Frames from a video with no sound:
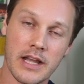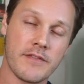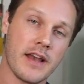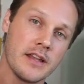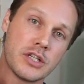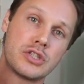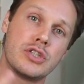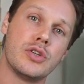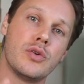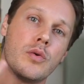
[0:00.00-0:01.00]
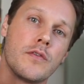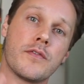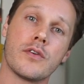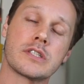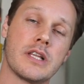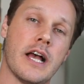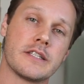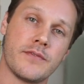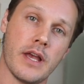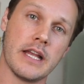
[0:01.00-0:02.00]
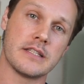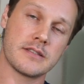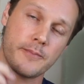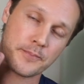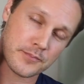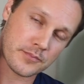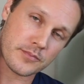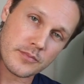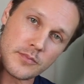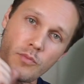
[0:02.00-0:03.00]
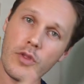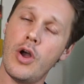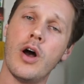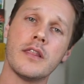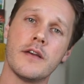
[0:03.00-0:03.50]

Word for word: I found us two first class flights on